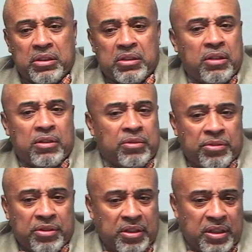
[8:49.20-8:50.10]

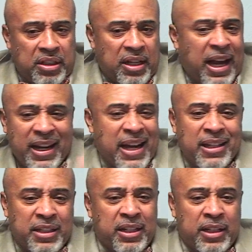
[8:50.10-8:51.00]
Because I
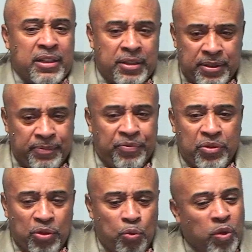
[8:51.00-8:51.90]
got to tell you,
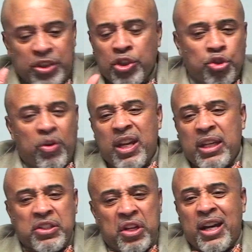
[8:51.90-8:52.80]
once the
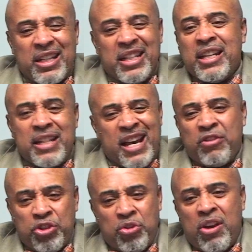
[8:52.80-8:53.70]
train starts heading
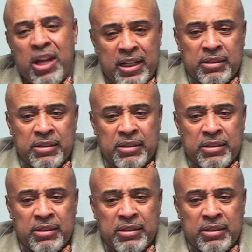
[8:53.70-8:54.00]
down the track,